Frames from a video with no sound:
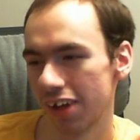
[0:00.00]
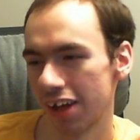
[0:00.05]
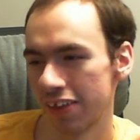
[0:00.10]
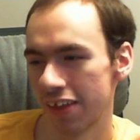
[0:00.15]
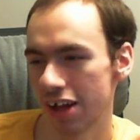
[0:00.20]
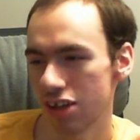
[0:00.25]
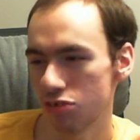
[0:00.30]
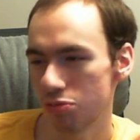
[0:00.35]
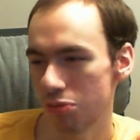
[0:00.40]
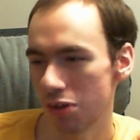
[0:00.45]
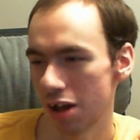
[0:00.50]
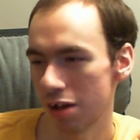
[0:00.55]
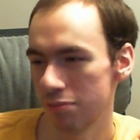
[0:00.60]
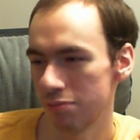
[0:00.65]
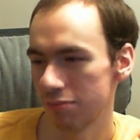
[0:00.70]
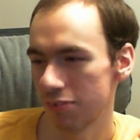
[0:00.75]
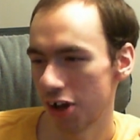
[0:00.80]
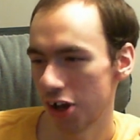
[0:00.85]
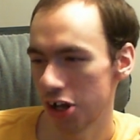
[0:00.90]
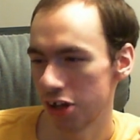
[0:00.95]
And that's what I'm
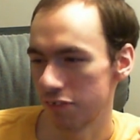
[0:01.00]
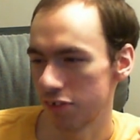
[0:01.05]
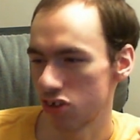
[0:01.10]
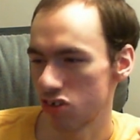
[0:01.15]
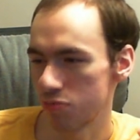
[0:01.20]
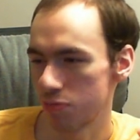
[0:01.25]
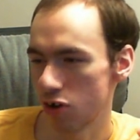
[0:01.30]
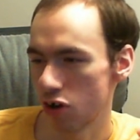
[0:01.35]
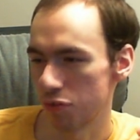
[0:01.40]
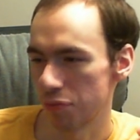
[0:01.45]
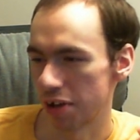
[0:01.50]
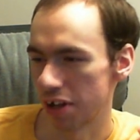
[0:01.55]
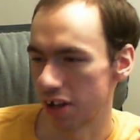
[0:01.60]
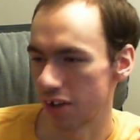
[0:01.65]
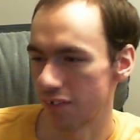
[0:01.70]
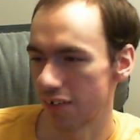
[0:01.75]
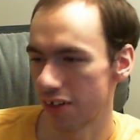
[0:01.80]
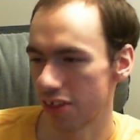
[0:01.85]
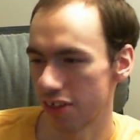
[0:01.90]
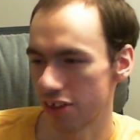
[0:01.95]
kind of experimenting
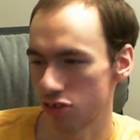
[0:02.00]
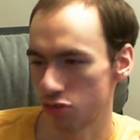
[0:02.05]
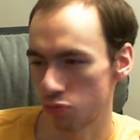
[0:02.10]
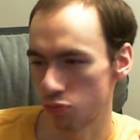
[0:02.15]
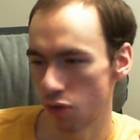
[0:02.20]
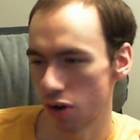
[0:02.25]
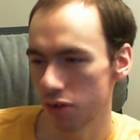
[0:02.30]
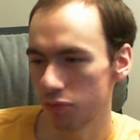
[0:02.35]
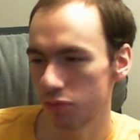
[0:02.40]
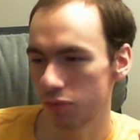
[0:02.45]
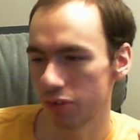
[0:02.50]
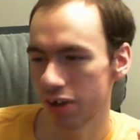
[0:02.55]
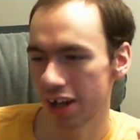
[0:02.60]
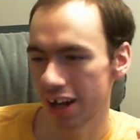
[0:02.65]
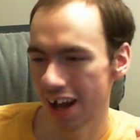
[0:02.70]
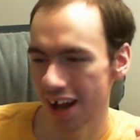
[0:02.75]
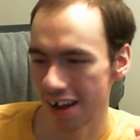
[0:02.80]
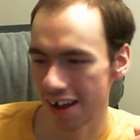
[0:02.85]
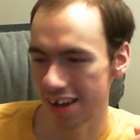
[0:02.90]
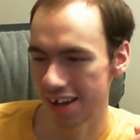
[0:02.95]
with, is what can
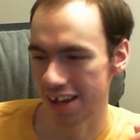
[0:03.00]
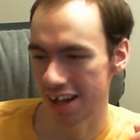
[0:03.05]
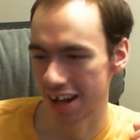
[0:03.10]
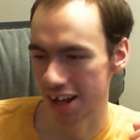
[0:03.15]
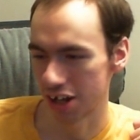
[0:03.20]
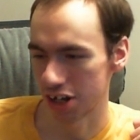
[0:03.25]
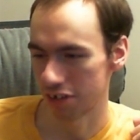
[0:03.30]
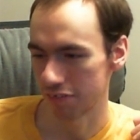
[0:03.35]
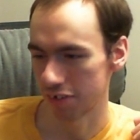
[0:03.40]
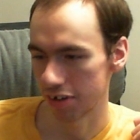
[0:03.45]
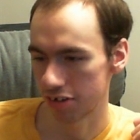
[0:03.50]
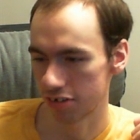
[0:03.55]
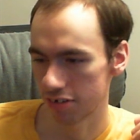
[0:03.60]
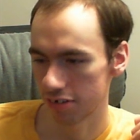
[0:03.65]
I get out of it?